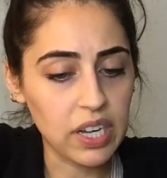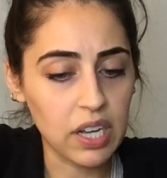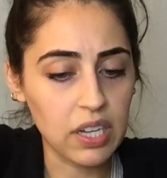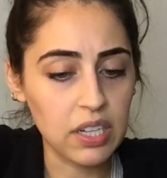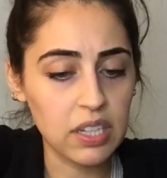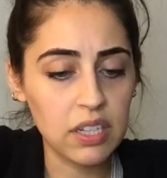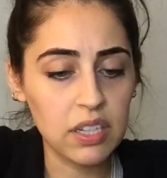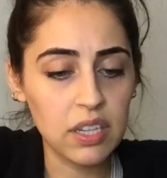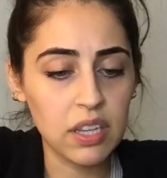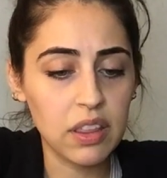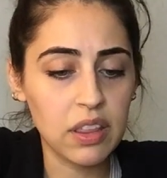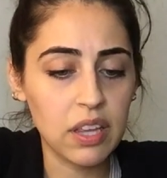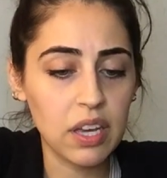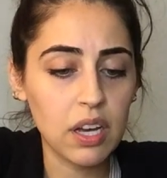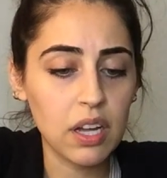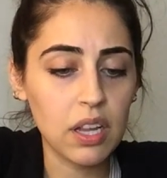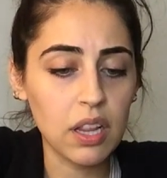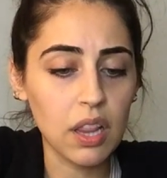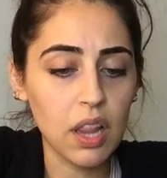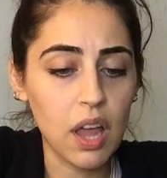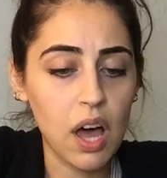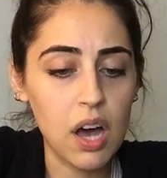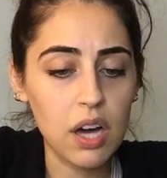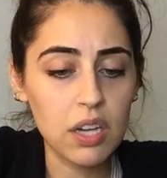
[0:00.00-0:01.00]
I need to think
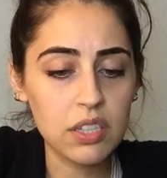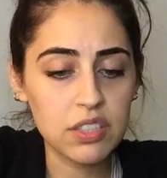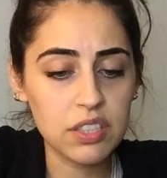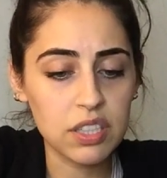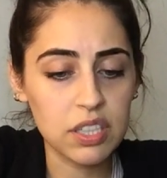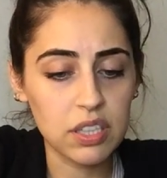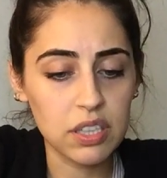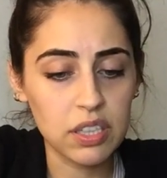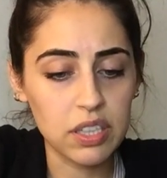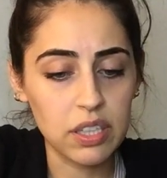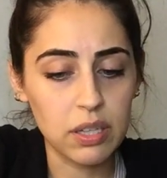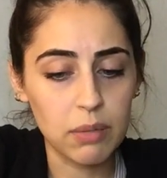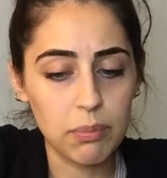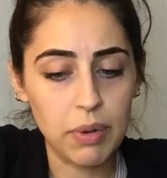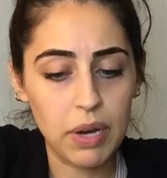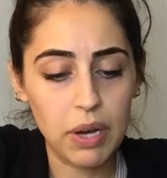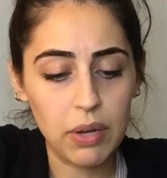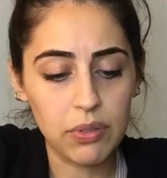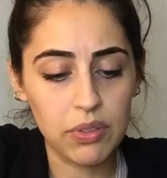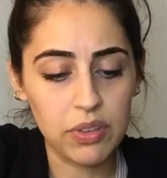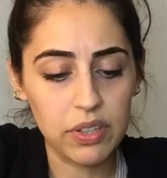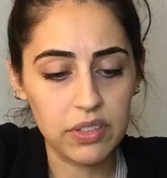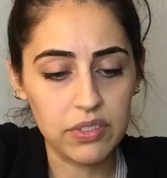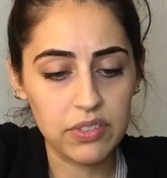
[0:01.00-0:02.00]
logically
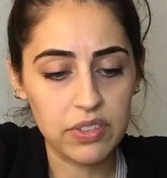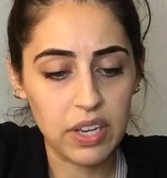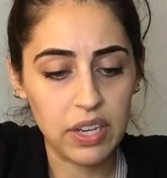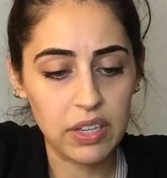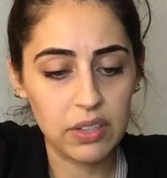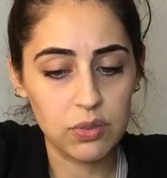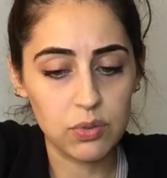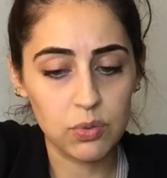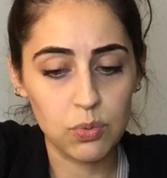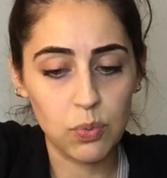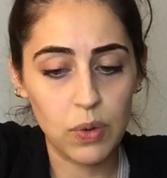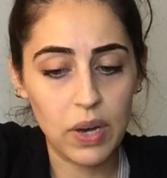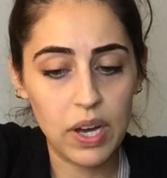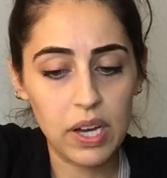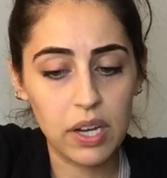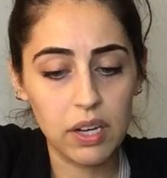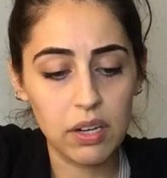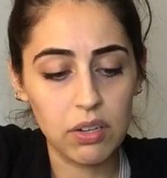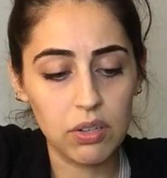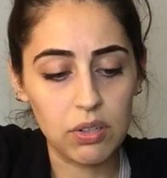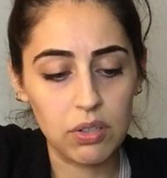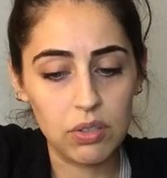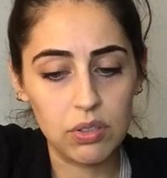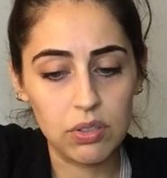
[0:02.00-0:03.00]
about this as
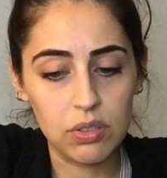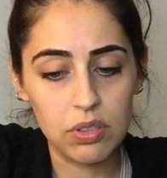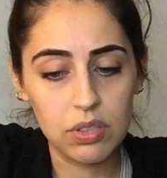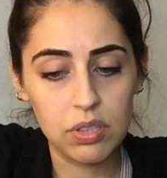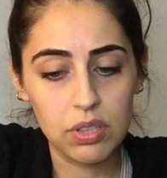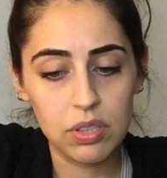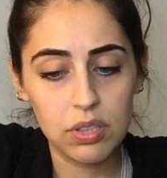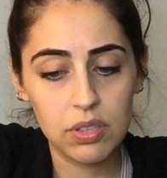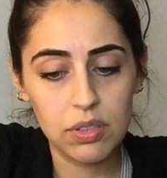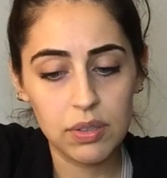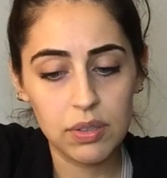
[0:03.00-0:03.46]
well.